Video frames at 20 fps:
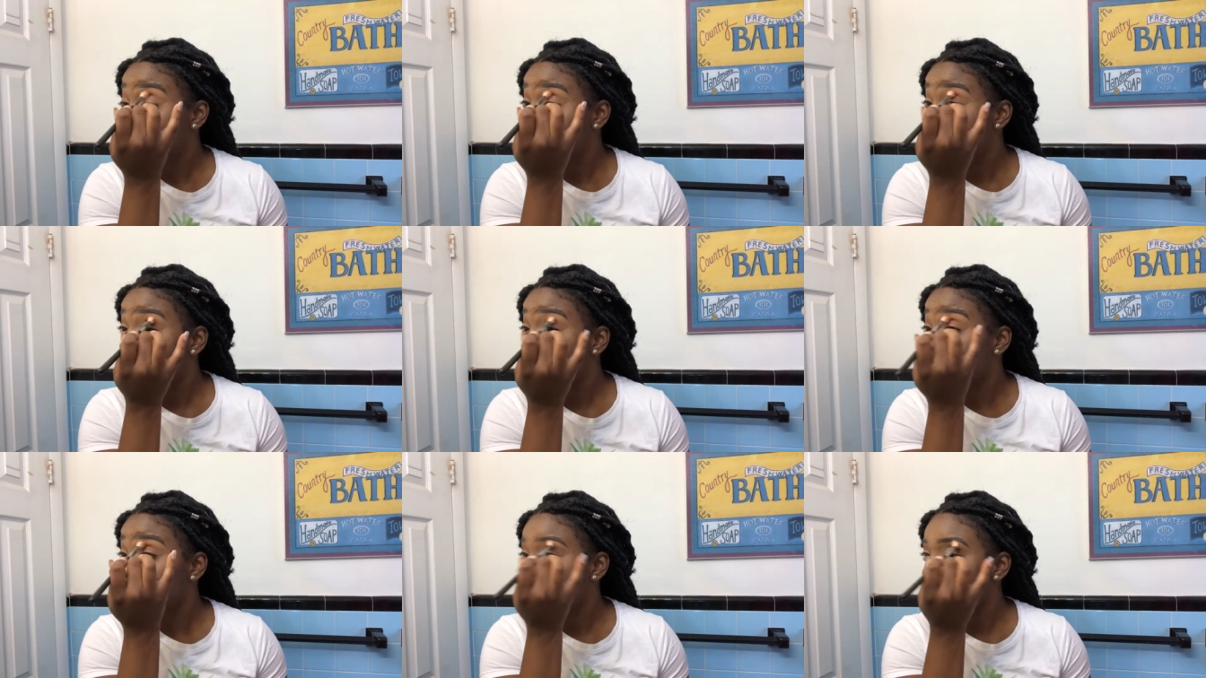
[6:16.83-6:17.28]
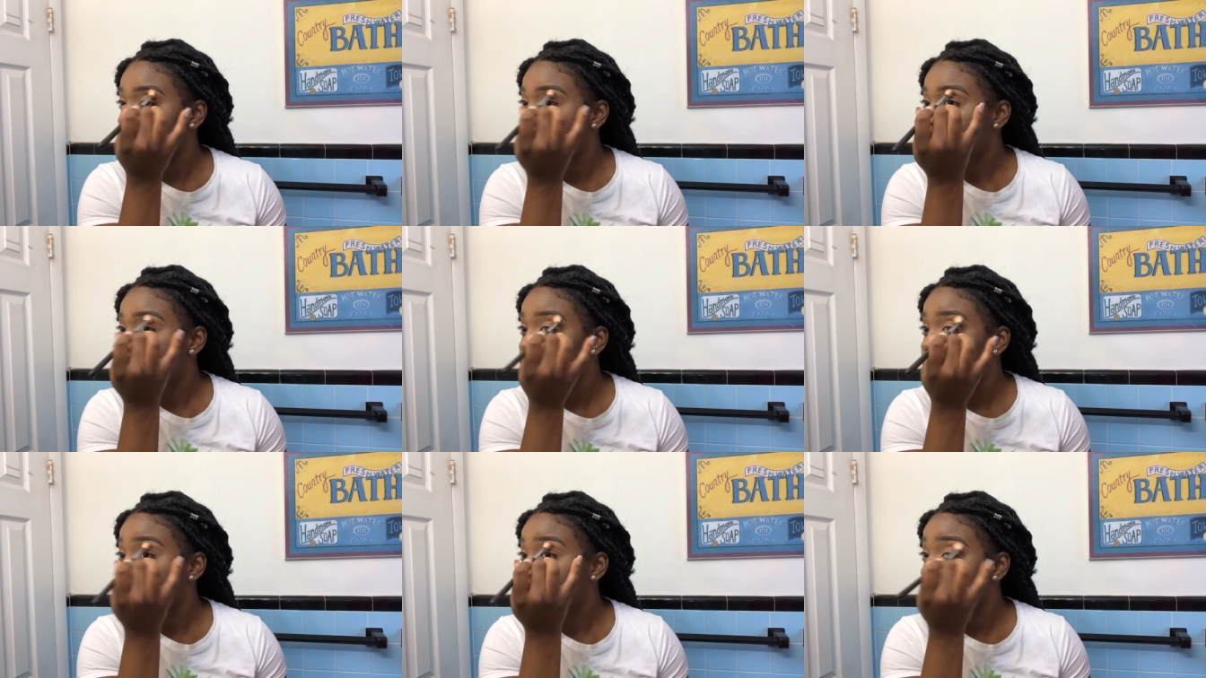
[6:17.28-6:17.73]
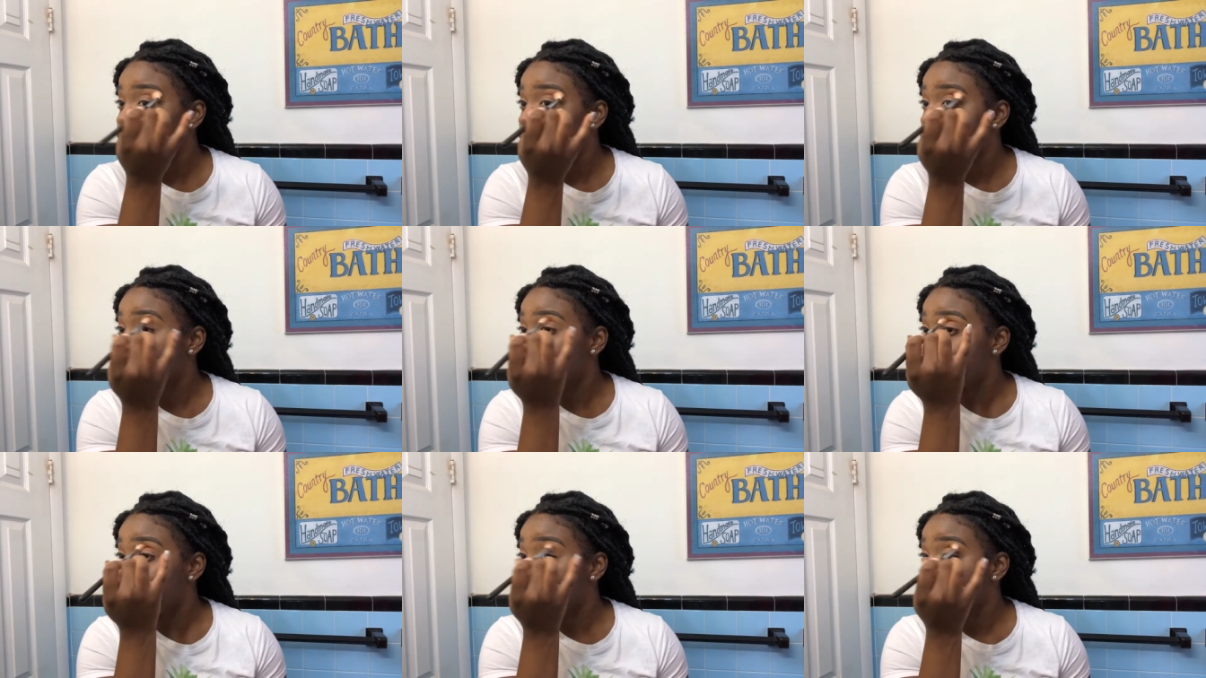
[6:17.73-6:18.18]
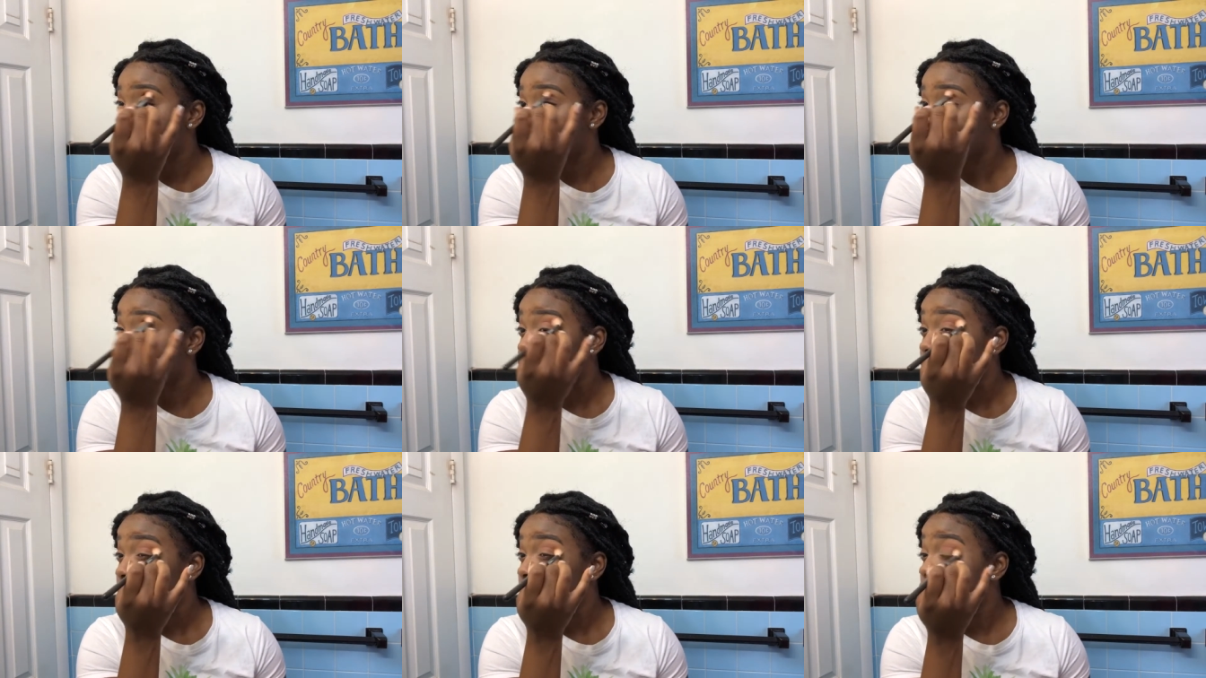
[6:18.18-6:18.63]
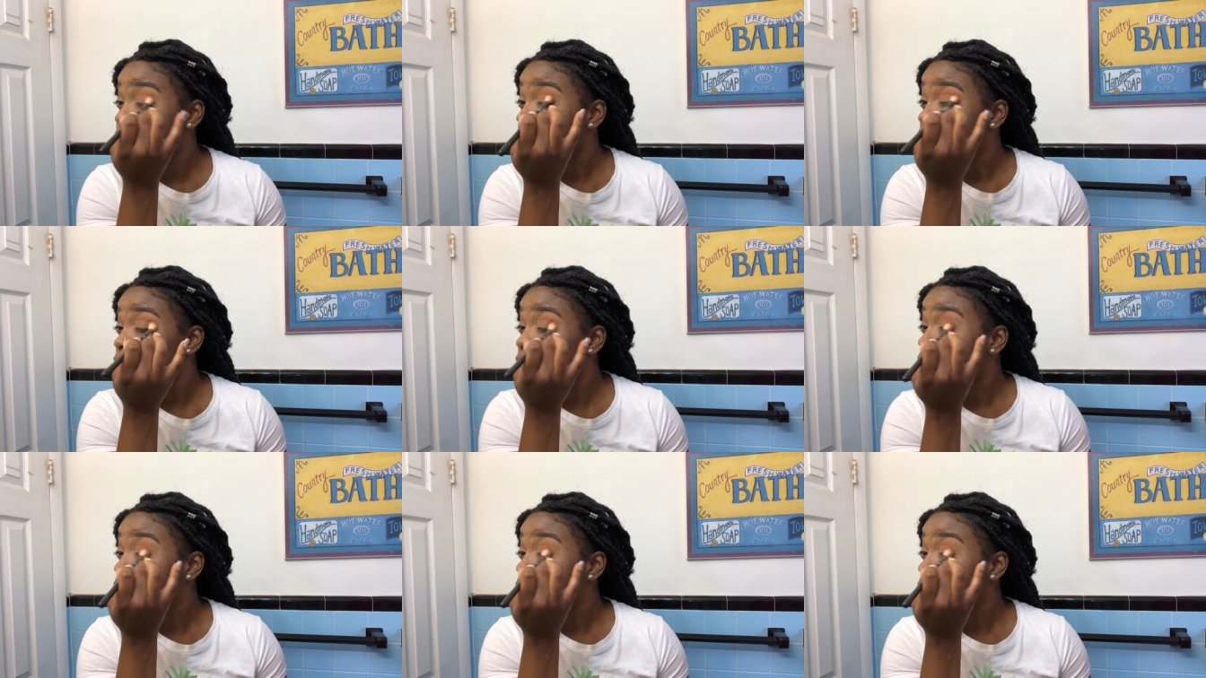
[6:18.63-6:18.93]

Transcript: You know, not everything's going to come out perfect.